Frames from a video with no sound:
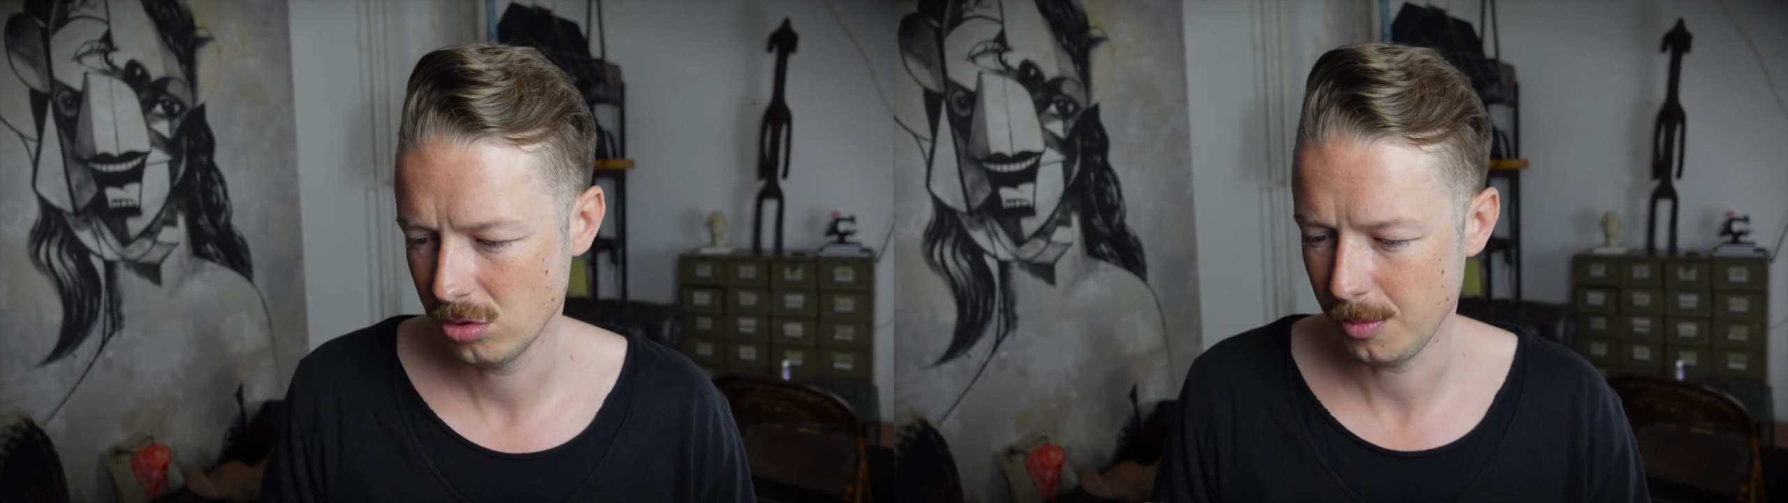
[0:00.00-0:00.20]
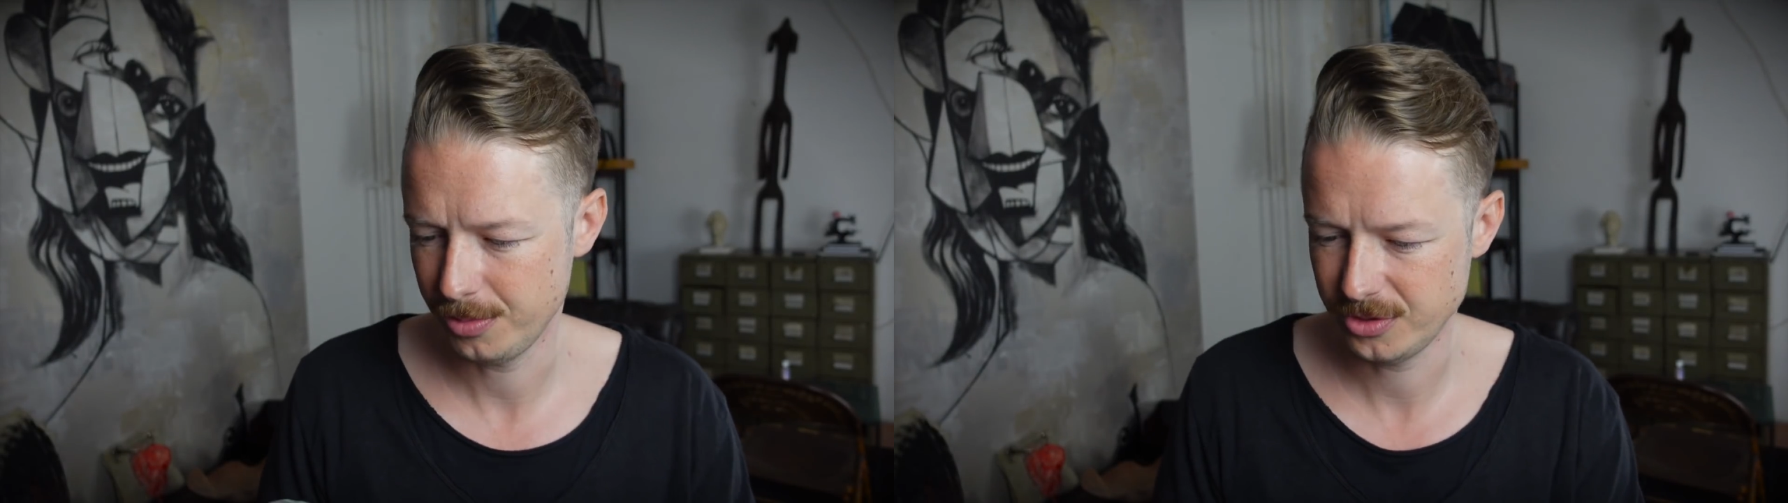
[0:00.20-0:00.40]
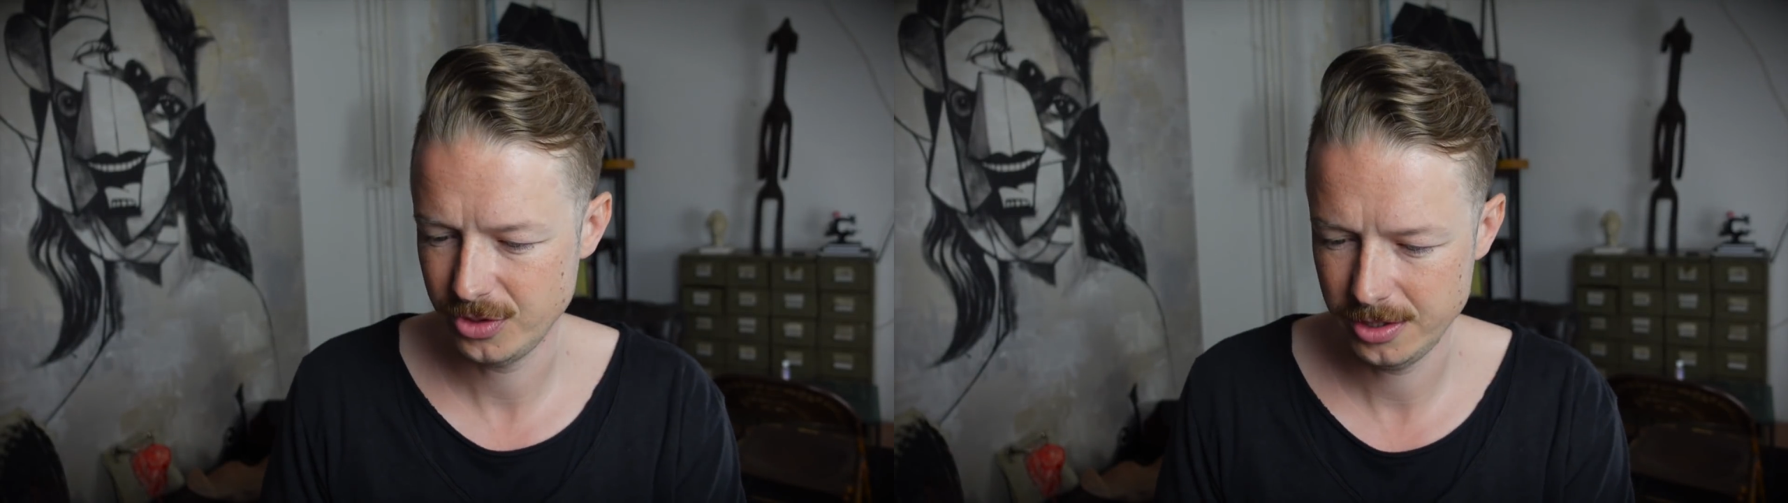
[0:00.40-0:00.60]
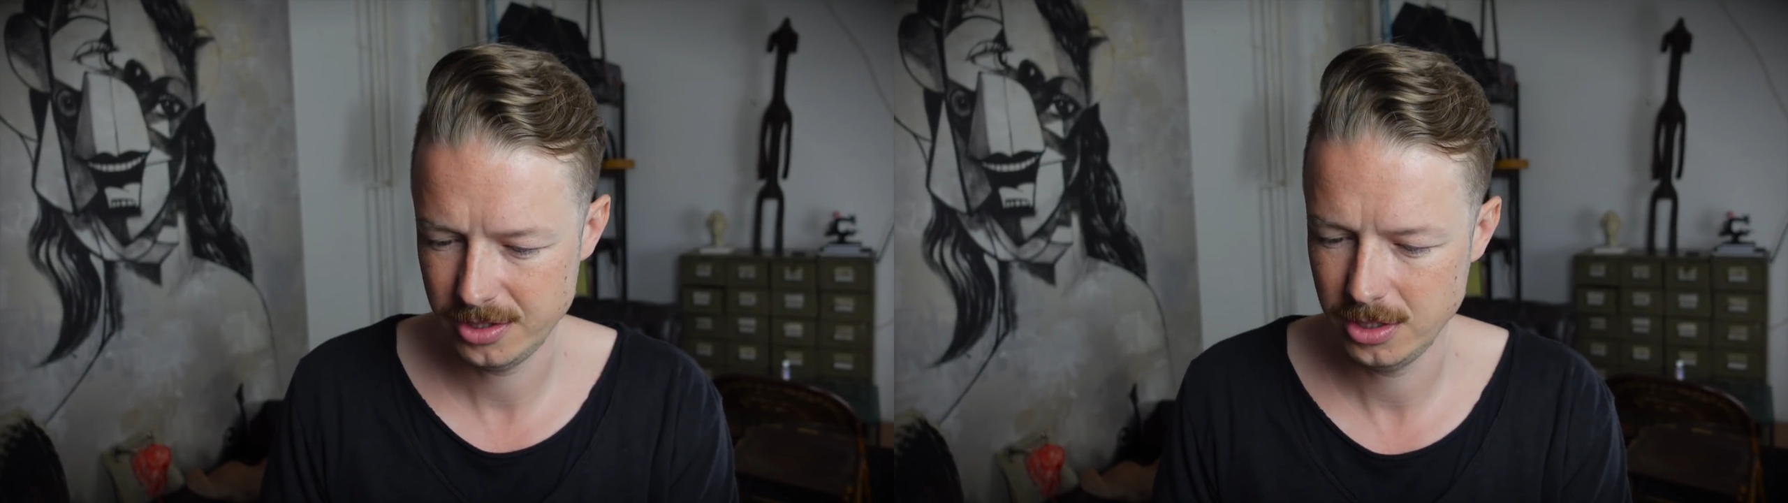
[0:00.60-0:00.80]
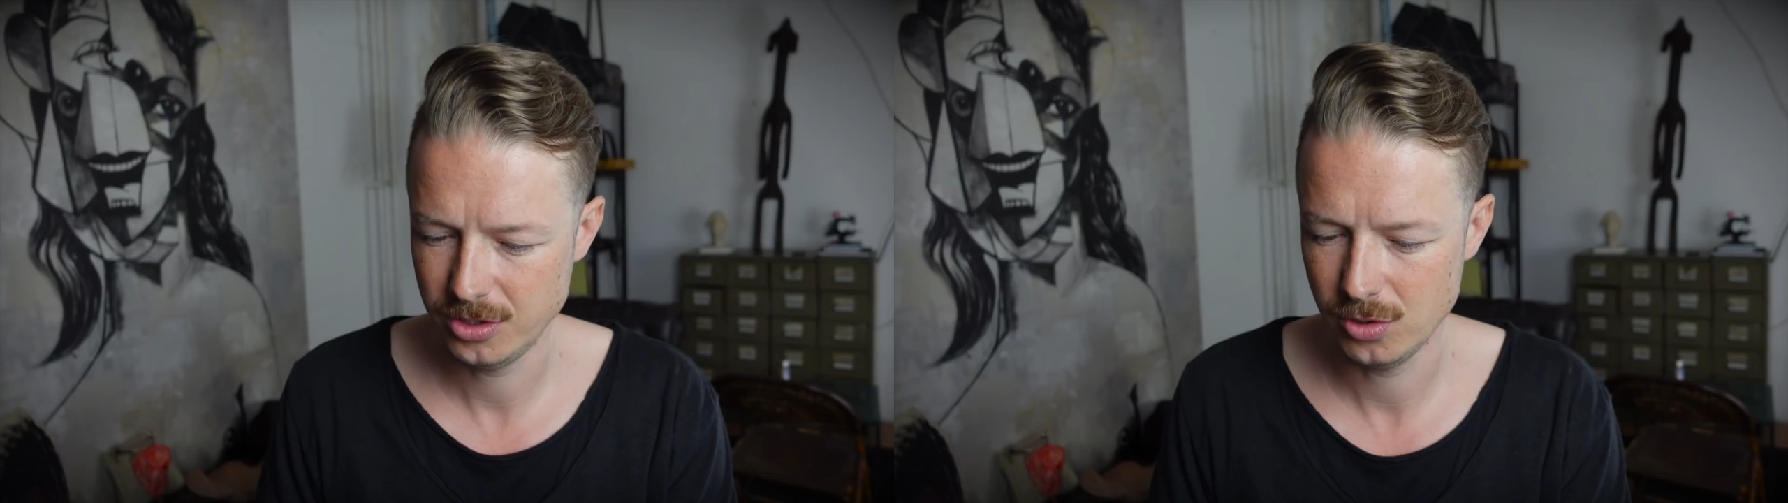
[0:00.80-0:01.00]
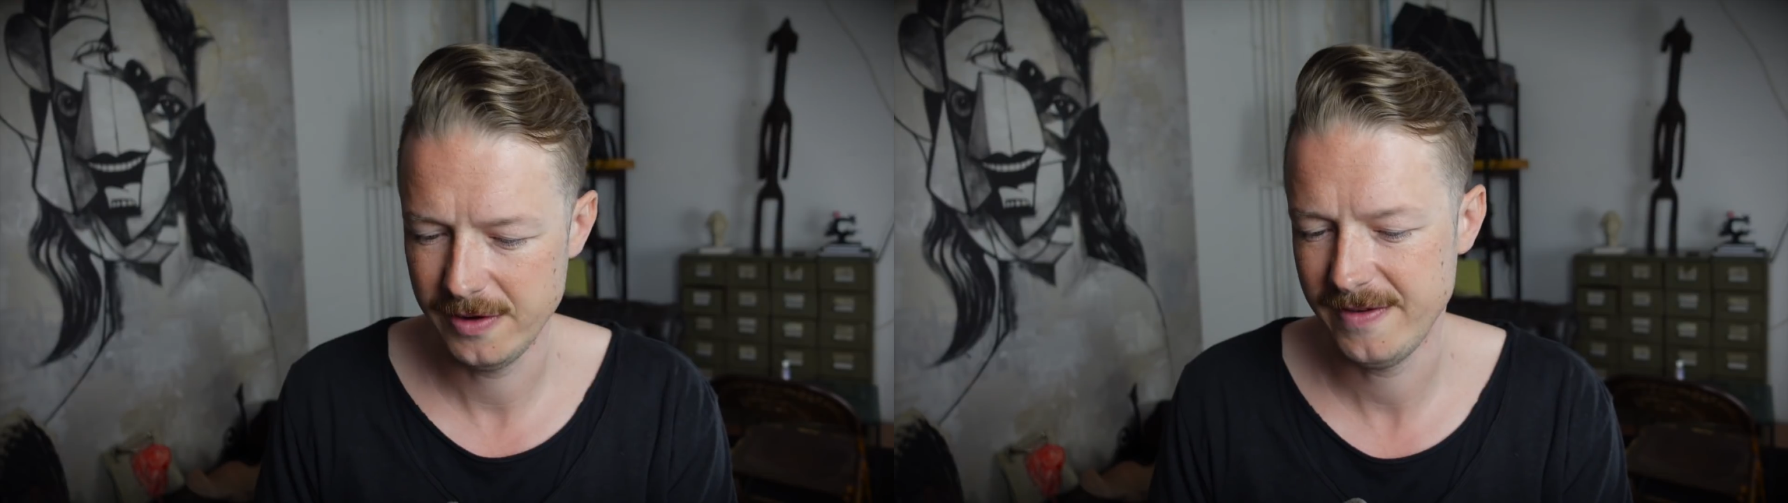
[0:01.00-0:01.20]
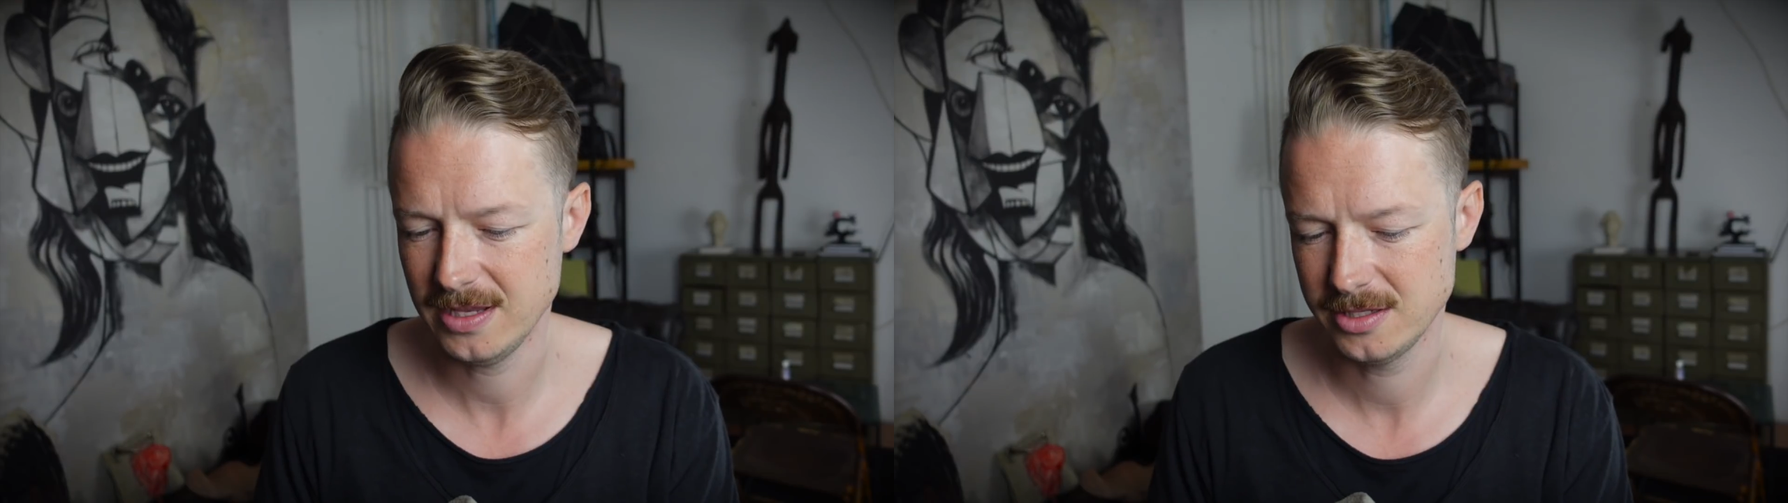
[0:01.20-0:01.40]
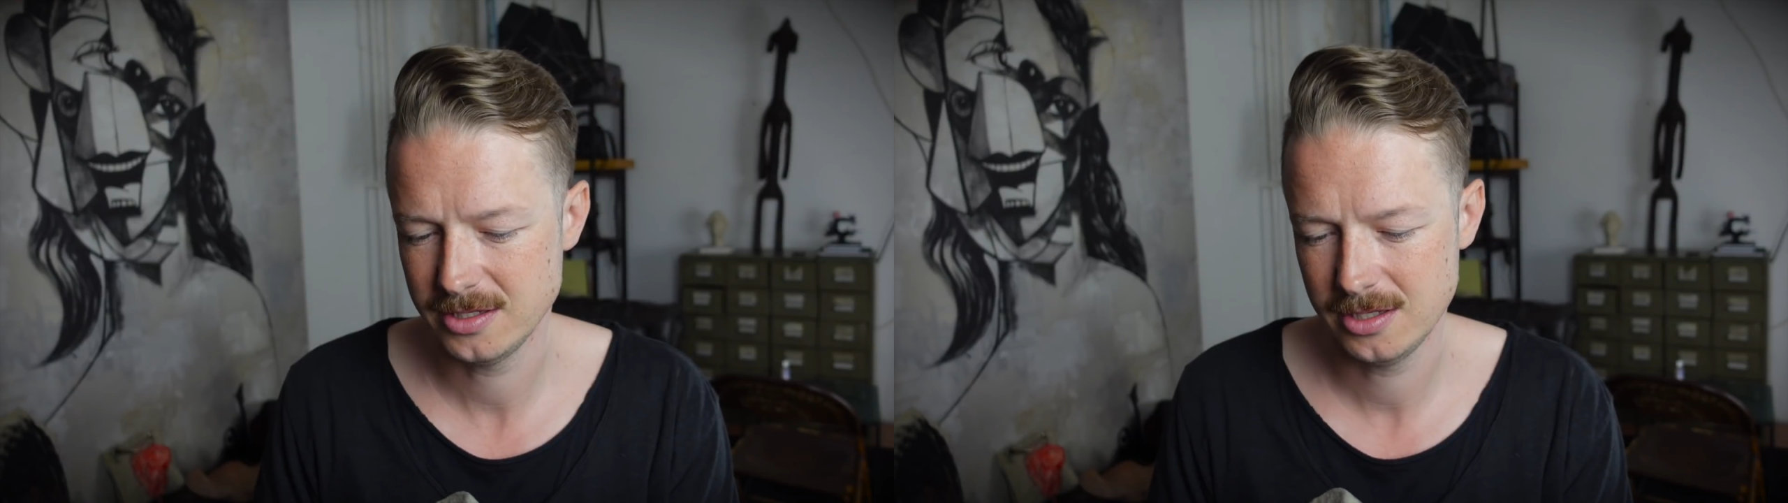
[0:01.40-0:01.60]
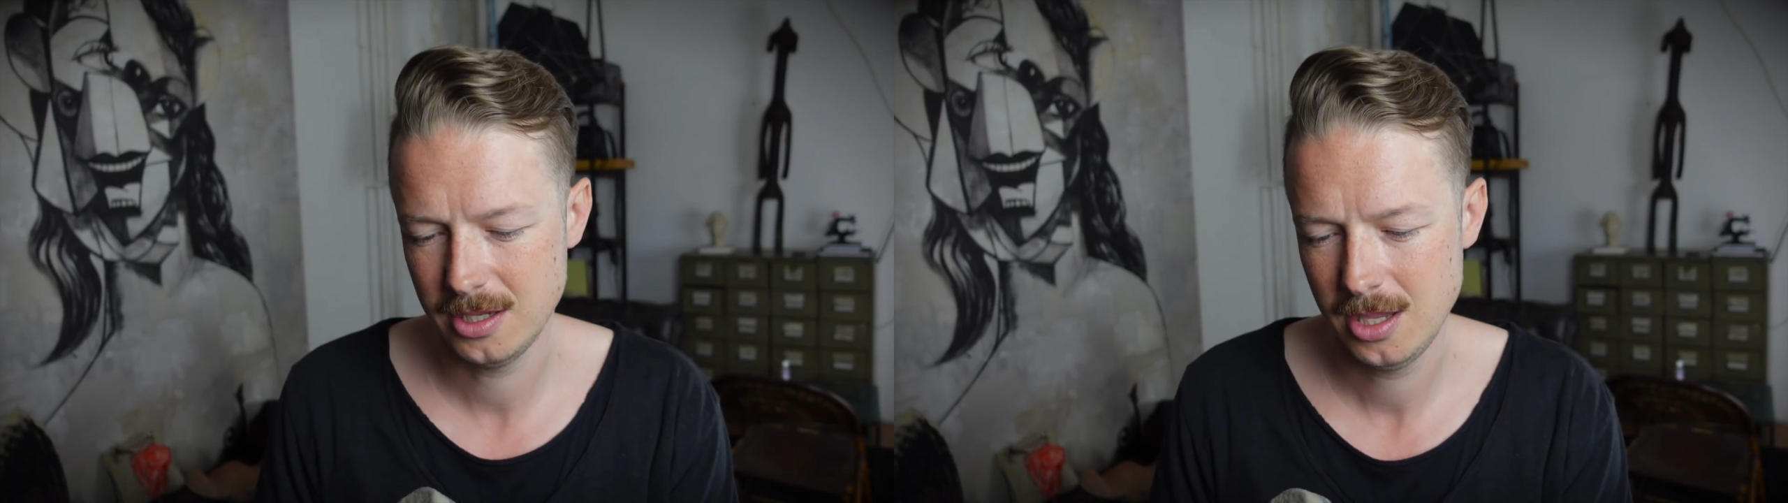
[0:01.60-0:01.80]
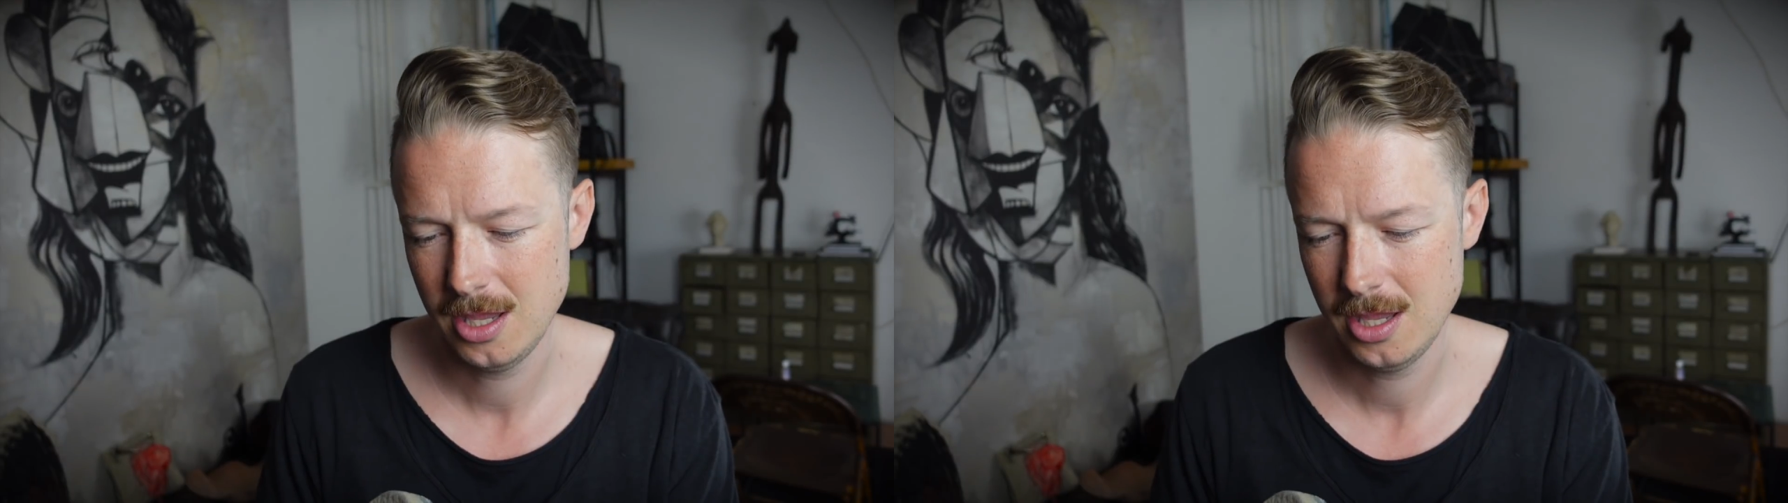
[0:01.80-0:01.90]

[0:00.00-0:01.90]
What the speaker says: opportunity to invest